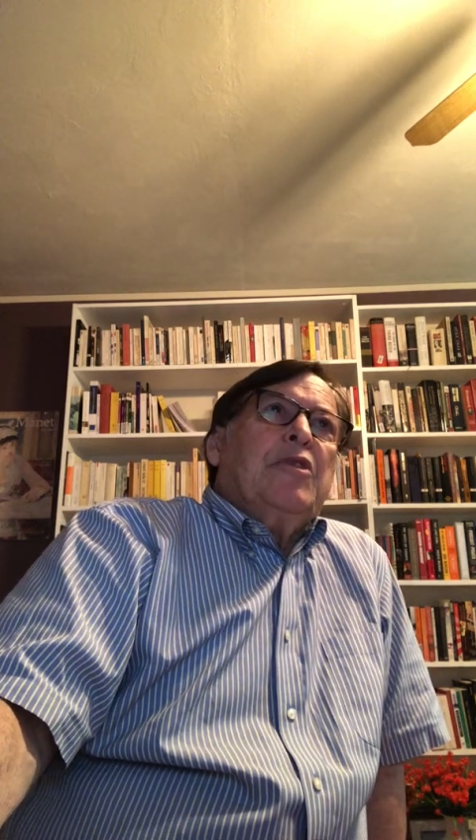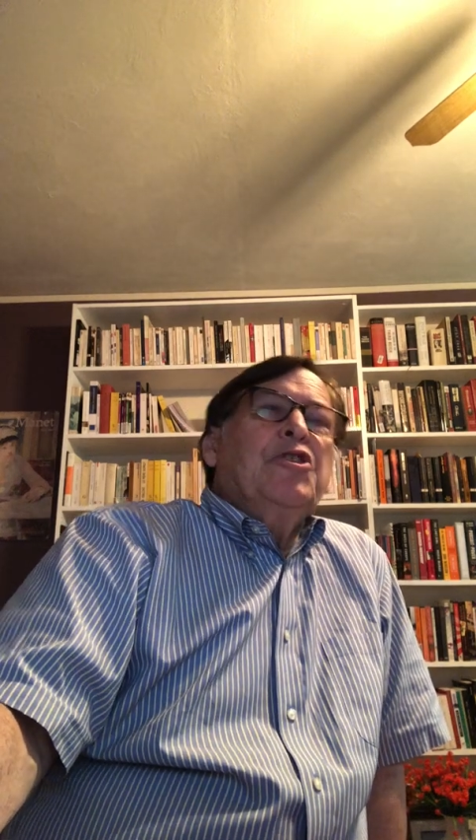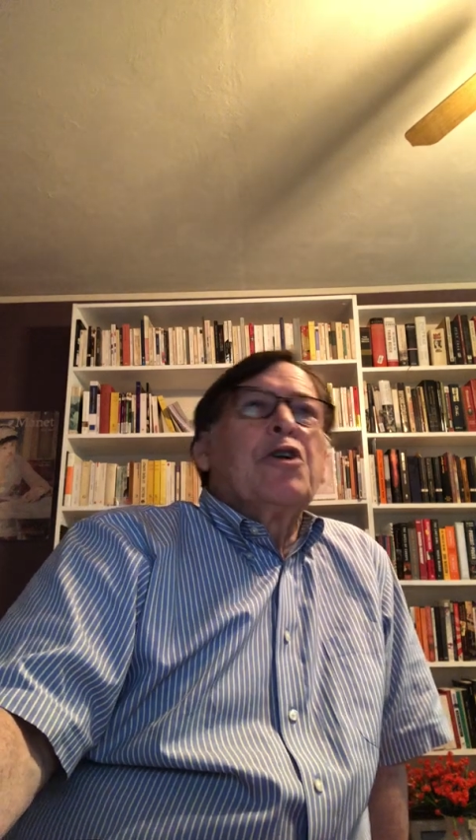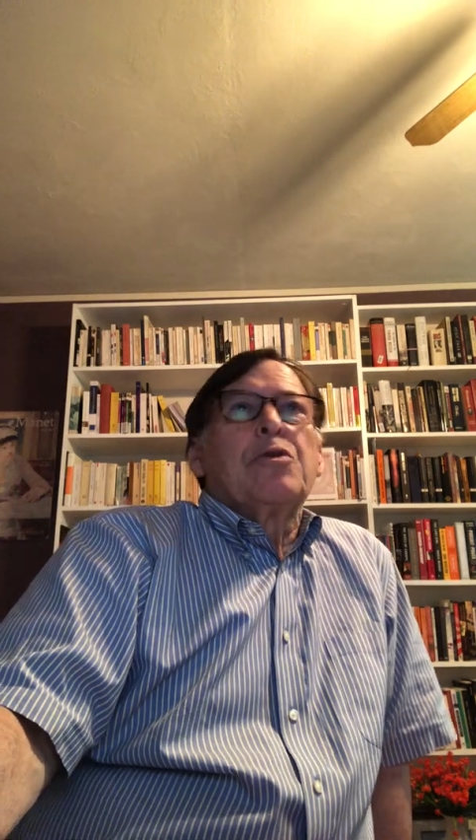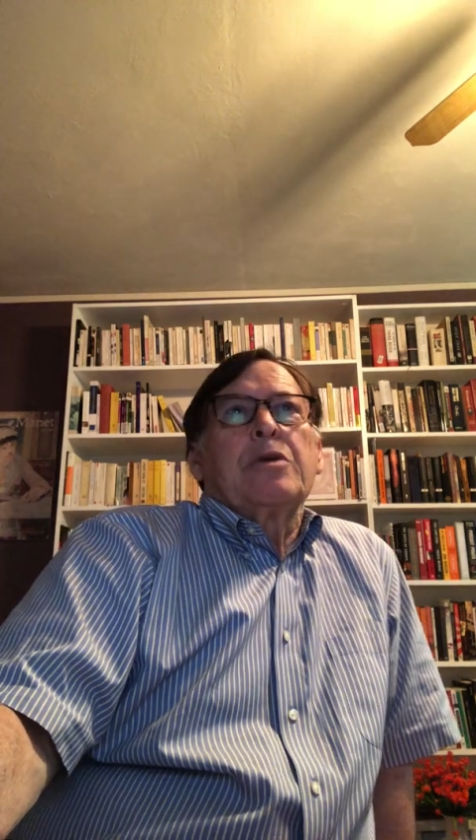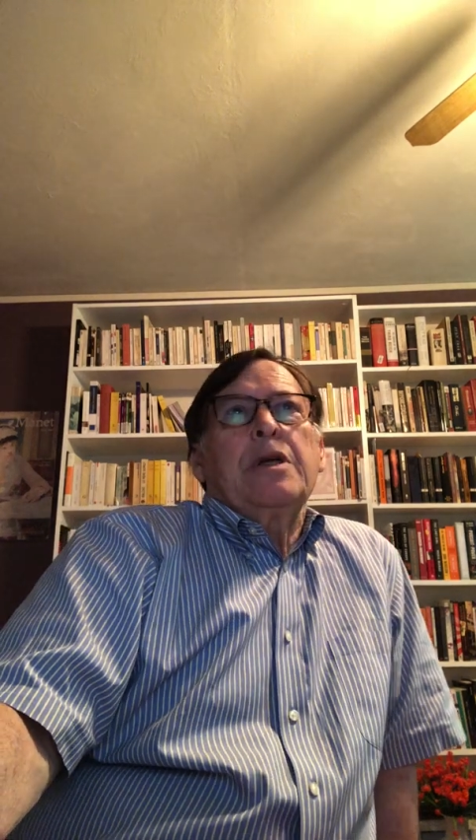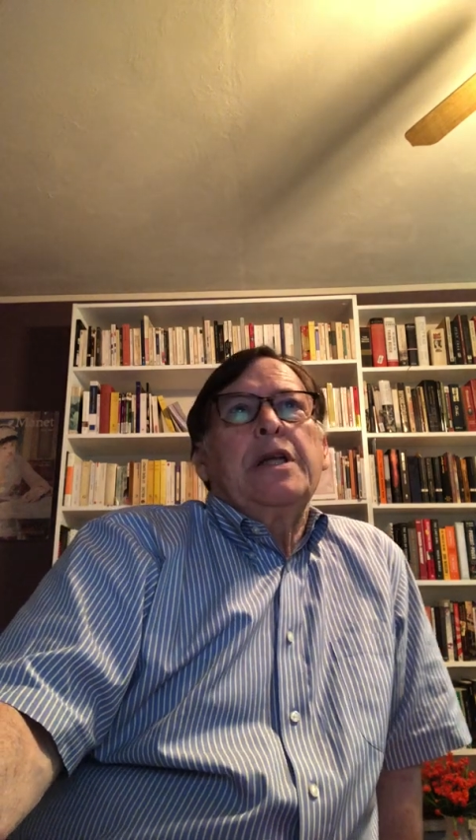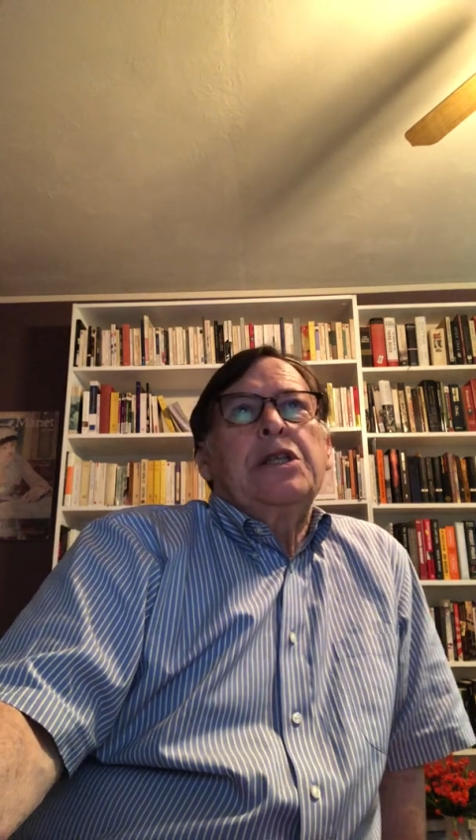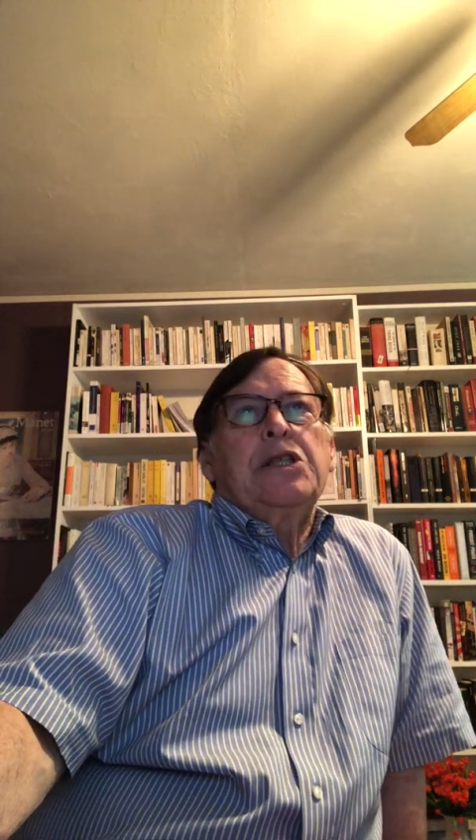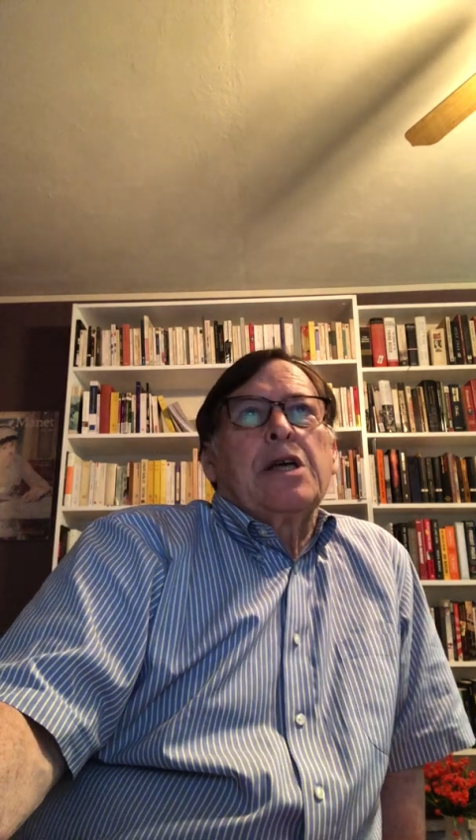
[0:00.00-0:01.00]
so
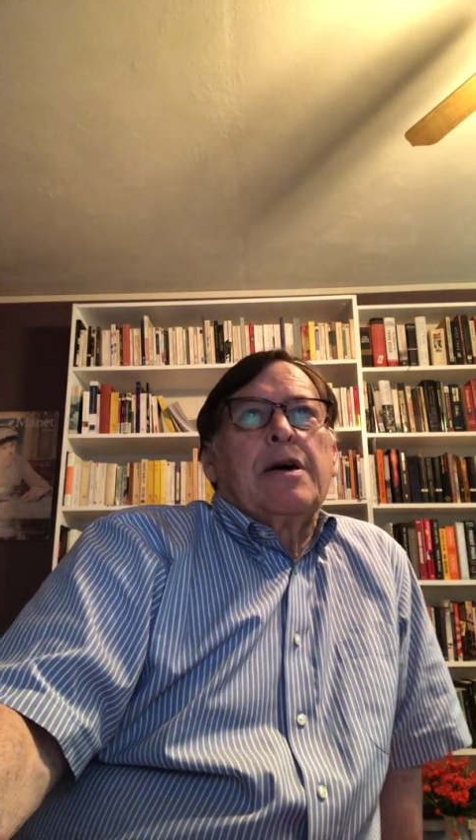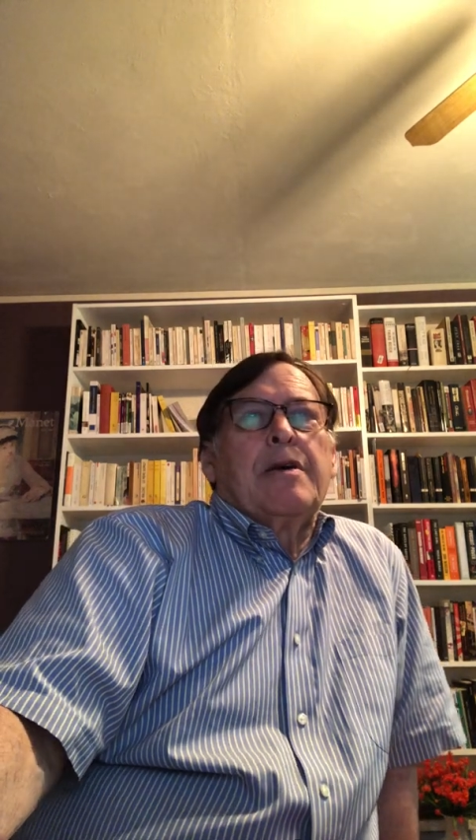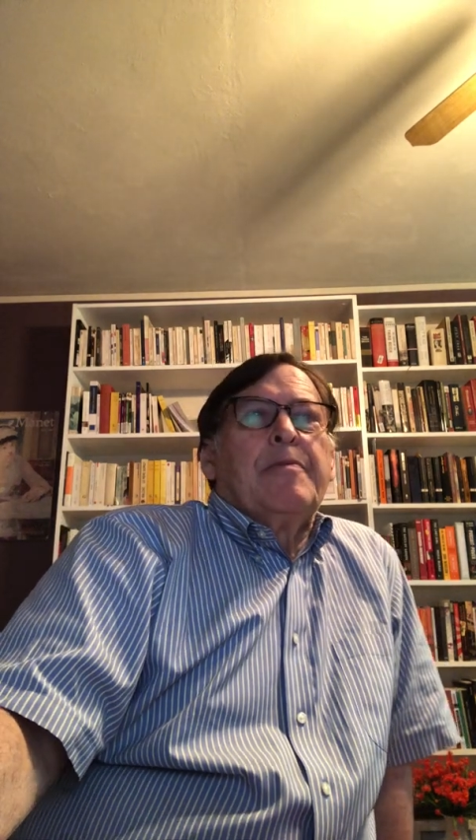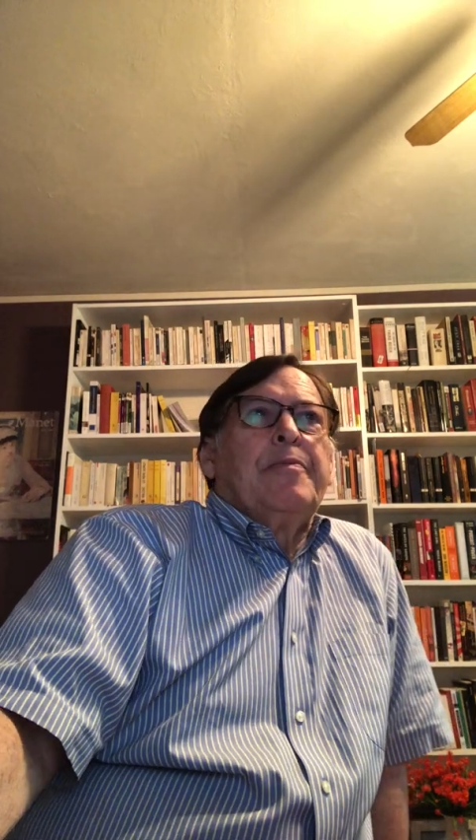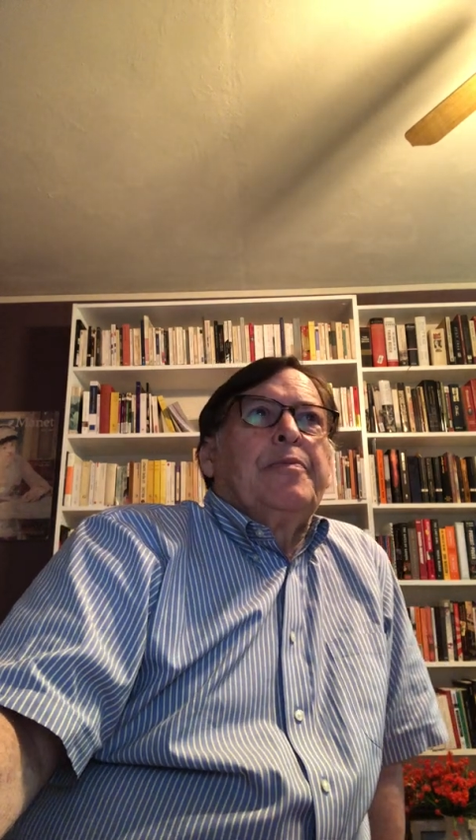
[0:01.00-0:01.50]
it's a